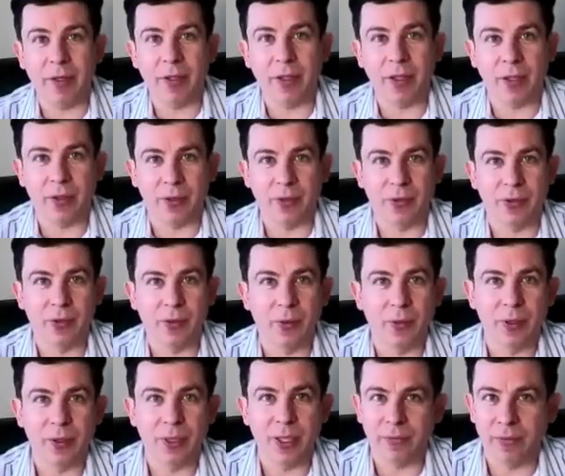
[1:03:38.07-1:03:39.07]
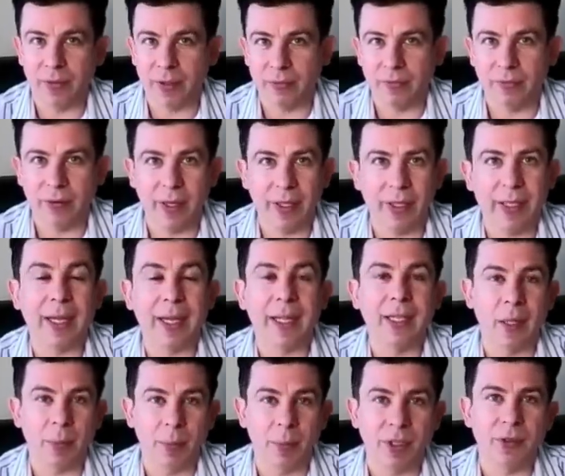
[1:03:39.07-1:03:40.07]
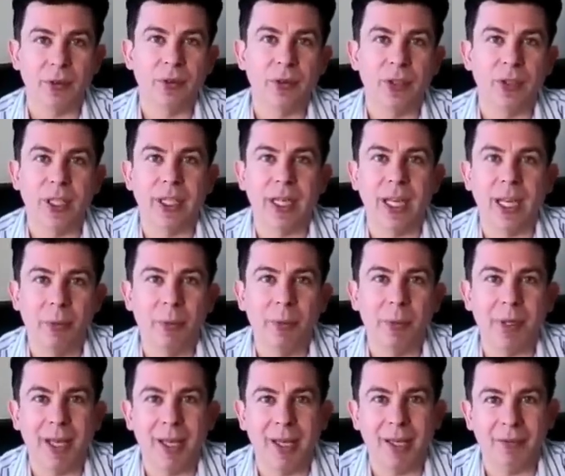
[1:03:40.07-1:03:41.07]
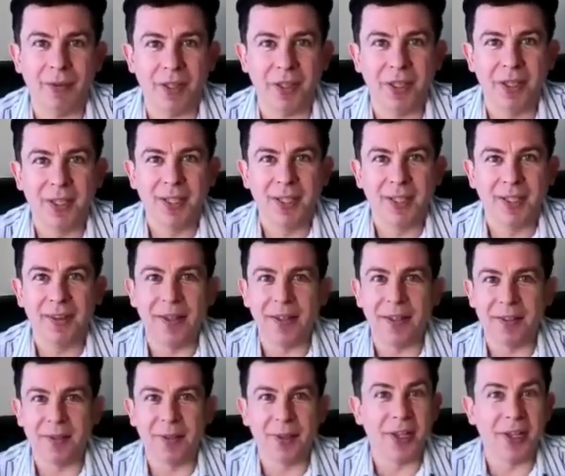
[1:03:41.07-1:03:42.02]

You can also definitely find academics who study animal behavior. There's mm.